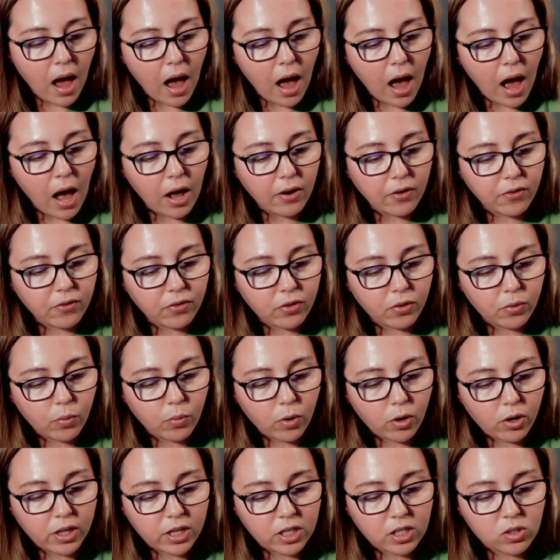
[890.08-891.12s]
Out of the
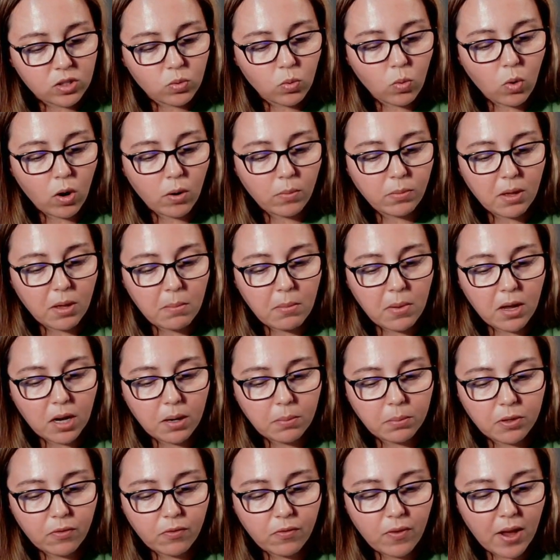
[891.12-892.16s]
whirling swarm that made up
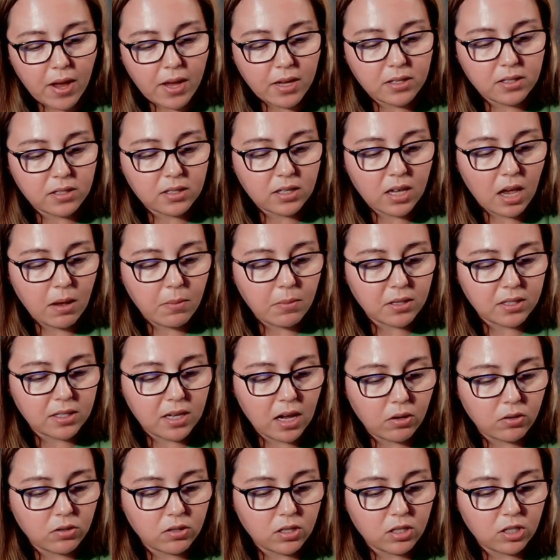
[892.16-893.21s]
the face came a
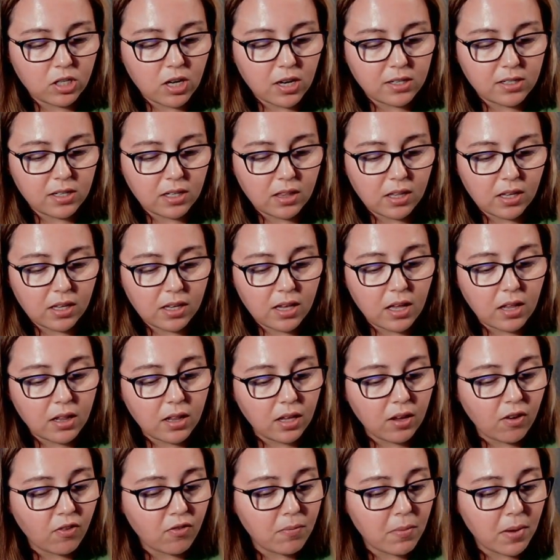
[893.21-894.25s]
sound suggesting the giggling
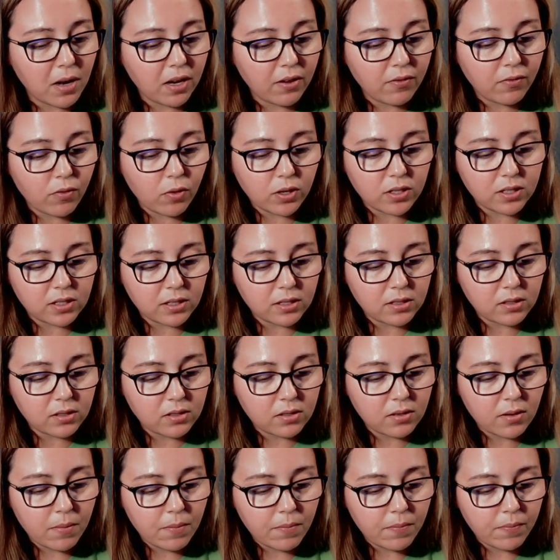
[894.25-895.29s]
of many voices.
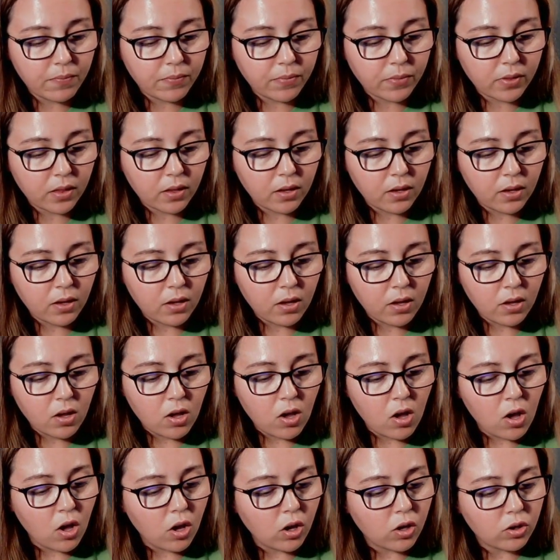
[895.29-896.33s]

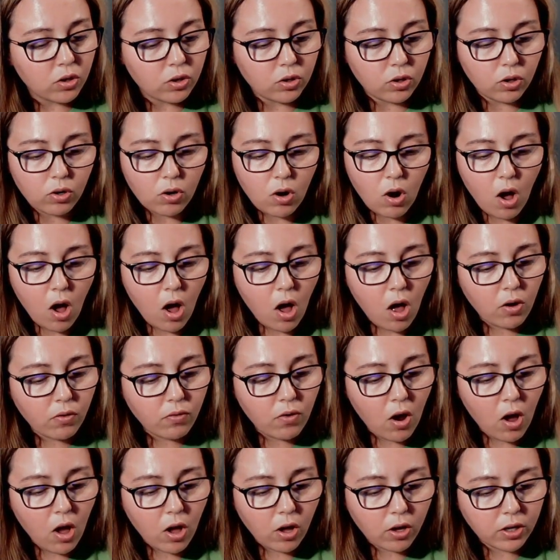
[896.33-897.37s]
"You're all
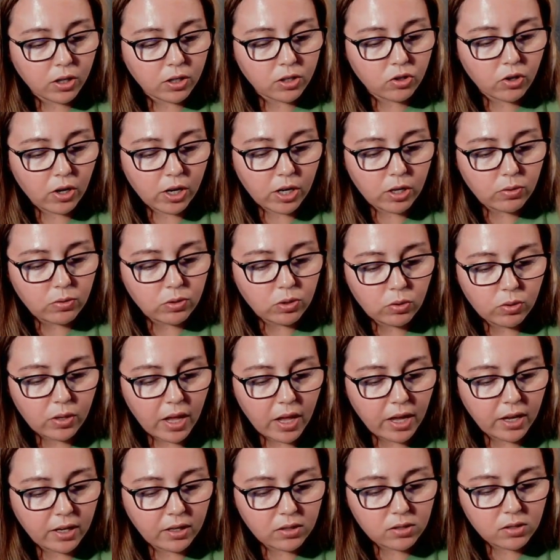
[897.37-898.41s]
wrong, Atreyu 2
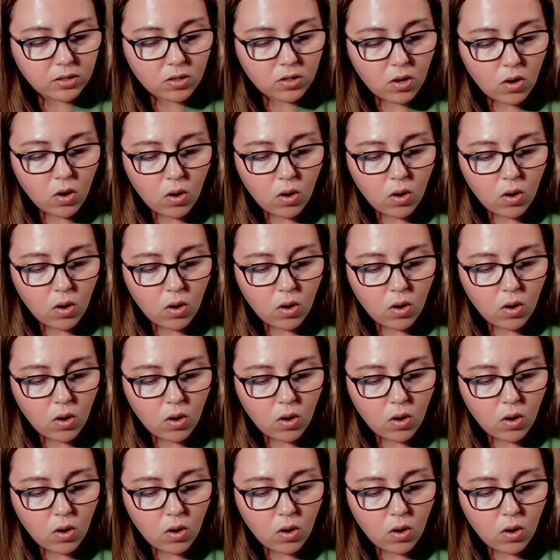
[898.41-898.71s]
legs.